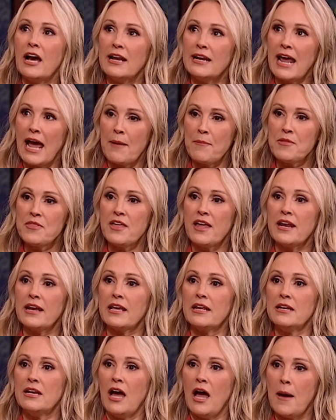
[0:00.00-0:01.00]
gotten
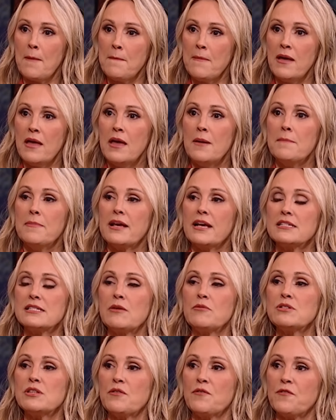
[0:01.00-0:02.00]
apathetic and numb because
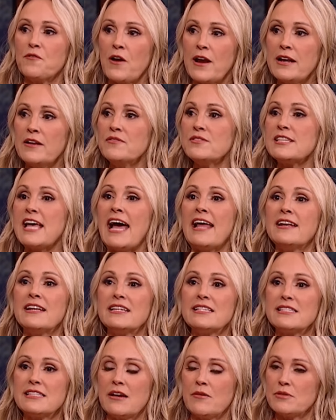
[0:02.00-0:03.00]
I was afraid of
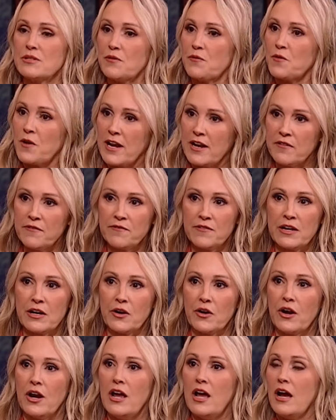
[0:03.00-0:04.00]
sadness, I was afraid of
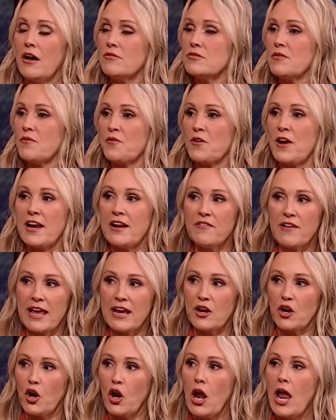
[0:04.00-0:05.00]
fear, I was afraid of
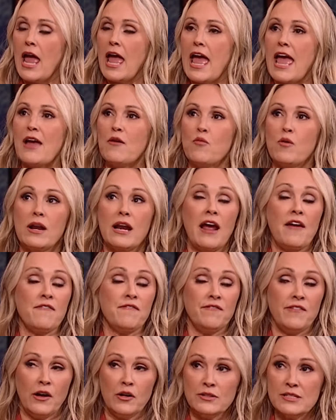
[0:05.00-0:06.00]
anger. And when I
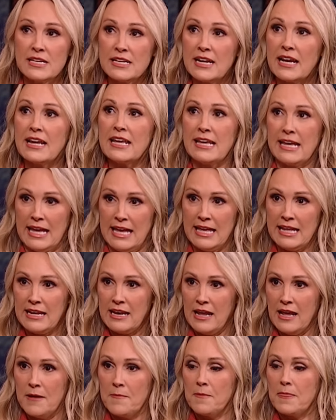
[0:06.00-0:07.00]
felt it
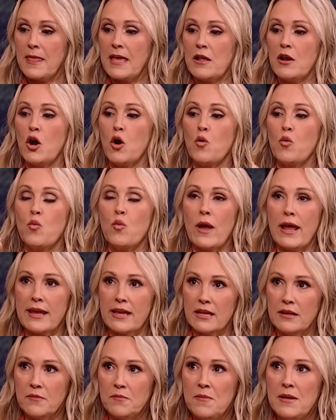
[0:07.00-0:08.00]
again, it
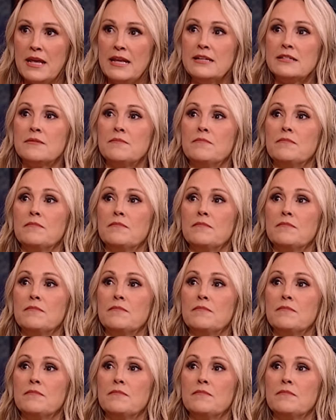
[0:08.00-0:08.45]
awakened me